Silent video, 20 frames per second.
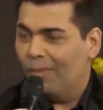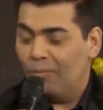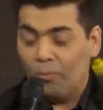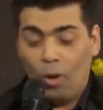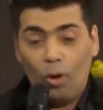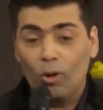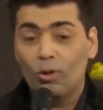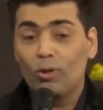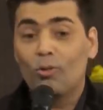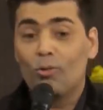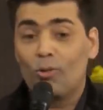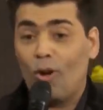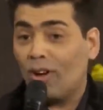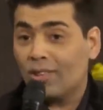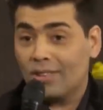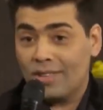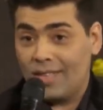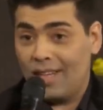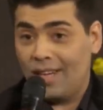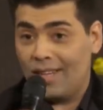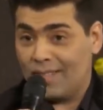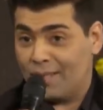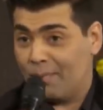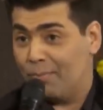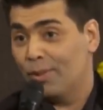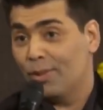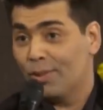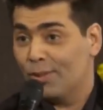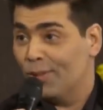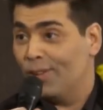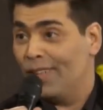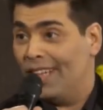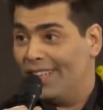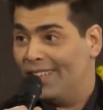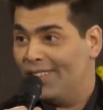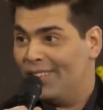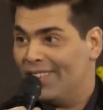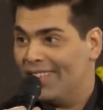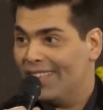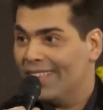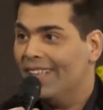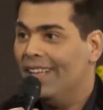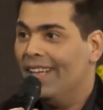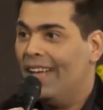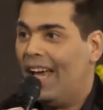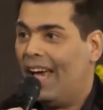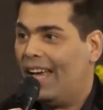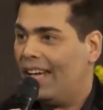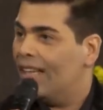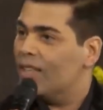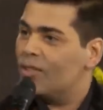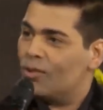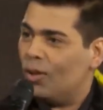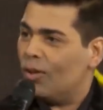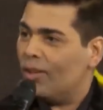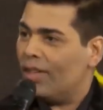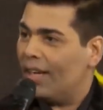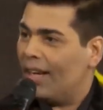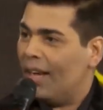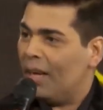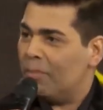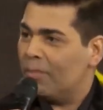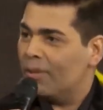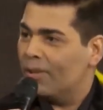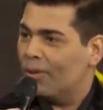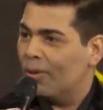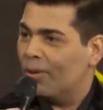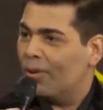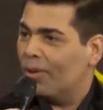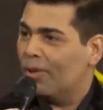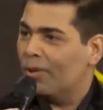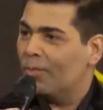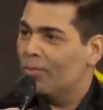all rock star spiritual energy. And I saw that happen. You're on a